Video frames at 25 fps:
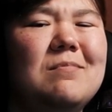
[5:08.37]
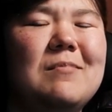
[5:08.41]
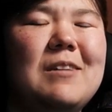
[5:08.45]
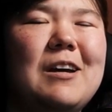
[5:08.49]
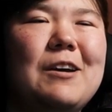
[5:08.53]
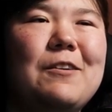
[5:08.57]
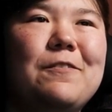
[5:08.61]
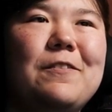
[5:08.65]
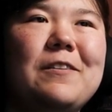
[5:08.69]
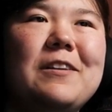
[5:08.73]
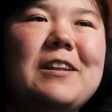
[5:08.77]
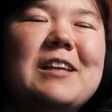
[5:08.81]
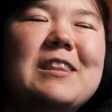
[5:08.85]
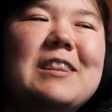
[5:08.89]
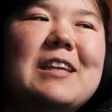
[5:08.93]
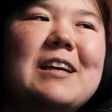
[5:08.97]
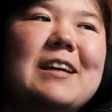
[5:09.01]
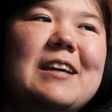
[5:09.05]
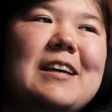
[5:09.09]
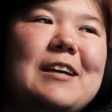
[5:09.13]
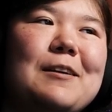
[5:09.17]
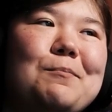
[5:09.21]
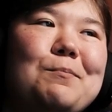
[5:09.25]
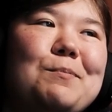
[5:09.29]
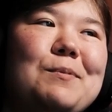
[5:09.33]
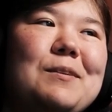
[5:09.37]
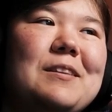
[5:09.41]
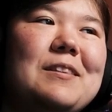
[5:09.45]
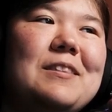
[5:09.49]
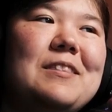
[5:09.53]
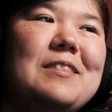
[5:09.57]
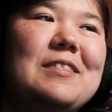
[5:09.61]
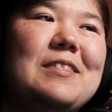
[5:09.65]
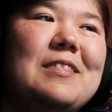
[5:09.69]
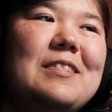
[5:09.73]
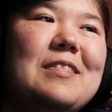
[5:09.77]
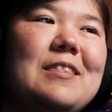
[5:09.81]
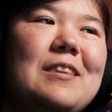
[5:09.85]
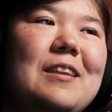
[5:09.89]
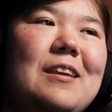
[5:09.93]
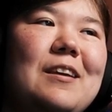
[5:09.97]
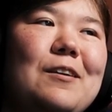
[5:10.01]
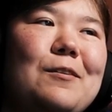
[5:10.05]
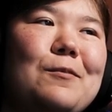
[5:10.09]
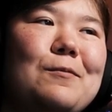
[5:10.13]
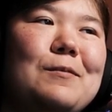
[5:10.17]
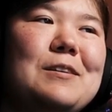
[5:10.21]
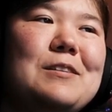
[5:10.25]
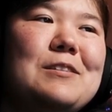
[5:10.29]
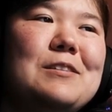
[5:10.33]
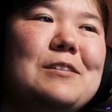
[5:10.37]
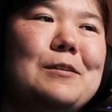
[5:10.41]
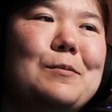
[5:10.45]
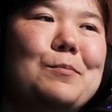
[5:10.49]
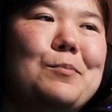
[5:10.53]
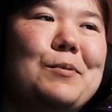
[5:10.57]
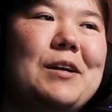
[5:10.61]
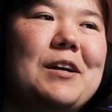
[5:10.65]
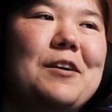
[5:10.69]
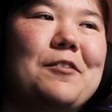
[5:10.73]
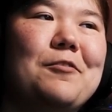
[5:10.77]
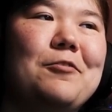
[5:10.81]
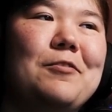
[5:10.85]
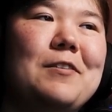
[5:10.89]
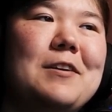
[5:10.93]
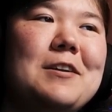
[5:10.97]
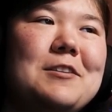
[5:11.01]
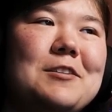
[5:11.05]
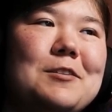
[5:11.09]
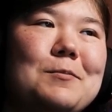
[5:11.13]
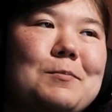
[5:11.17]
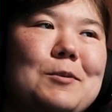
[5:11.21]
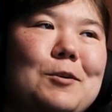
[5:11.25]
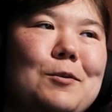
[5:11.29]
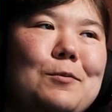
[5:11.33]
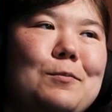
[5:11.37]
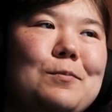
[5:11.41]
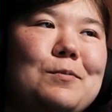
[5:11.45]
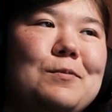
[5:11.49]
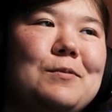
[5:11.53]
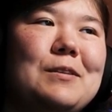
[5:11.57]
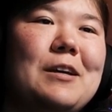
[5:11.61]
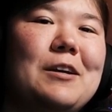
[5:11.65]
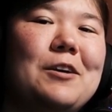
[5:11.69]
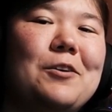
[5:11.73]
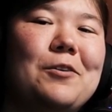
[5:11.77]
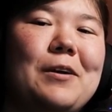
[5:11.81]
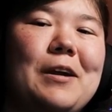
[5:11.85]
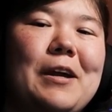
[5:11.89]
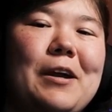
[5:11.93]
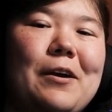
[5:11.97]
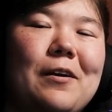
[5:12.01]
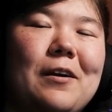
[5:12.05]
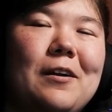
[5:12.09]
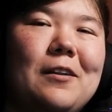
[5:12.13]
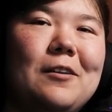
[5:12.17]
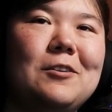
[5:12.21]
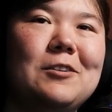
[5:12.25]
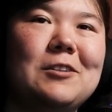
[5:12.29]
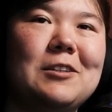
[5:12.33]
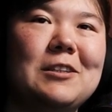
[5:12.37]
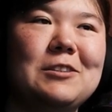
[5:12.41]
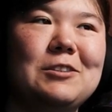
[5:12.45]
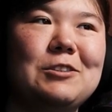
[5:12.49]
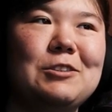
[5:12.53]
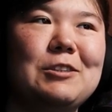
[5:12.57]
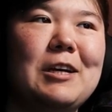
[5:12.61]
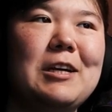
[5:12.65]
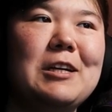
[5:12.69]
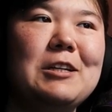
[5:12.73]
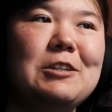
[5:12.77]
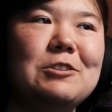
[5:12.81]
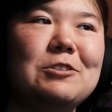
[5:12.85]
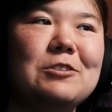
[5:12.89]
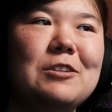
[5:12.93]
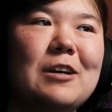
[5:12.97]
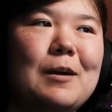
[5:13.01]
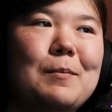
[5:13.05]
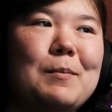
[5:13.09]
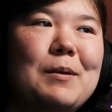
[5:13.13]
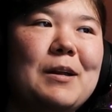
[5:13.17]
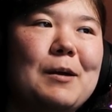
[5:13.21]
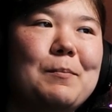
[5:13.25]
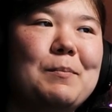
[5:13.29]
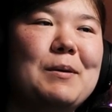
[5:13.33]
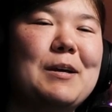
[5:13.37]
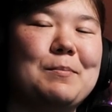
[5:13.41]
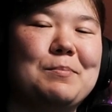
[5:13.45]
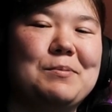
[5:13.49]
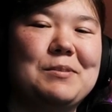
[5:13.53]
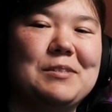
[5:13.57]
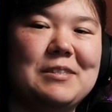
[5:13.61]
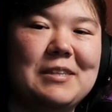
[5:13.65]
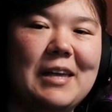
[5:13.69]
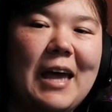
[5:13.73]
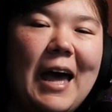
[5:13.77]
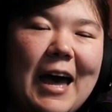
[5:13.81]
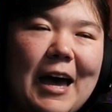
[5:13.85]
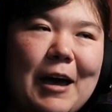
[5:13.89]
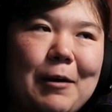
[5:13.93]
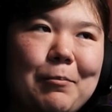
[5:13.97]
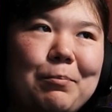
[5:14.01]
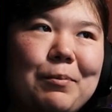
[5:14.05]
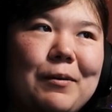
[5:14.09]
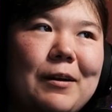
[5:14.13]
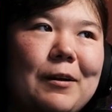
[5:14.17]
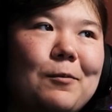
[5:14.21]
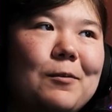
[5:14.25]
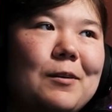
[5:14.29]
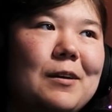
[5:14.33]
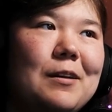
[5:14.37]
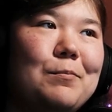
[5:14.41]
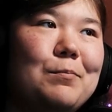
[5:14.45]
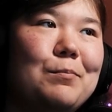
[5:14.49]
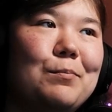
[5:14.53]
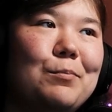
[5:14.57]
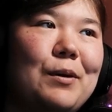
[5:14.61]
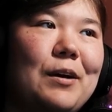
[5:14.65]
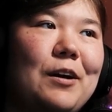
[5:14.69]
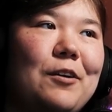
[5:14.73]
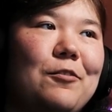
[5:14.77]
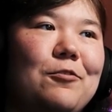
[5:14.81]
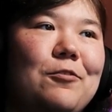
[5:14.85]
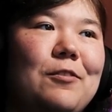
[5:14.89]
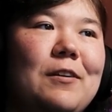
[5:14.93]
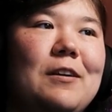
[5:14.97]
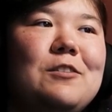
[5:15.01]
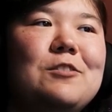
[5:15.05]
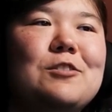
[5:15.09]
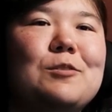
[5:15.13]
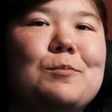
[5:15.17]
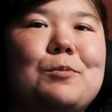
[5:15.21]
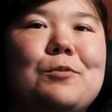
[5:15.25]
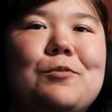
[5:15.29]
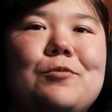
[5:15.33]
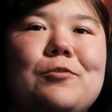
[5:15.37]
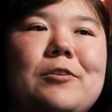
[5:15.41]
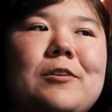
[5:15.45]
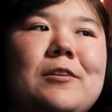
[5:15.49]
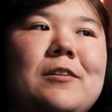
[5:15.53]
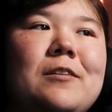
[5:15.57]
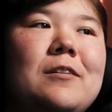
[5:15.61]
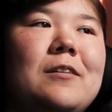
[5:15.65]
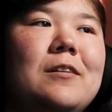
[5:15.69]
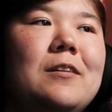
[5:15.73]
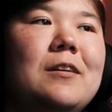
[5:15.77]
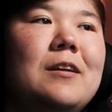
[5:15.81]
I feel like that can't be a reason to break a friendship, though, that your hair color gets changed. I mean, I'd be upset, but I wouldn't break a friendship over it.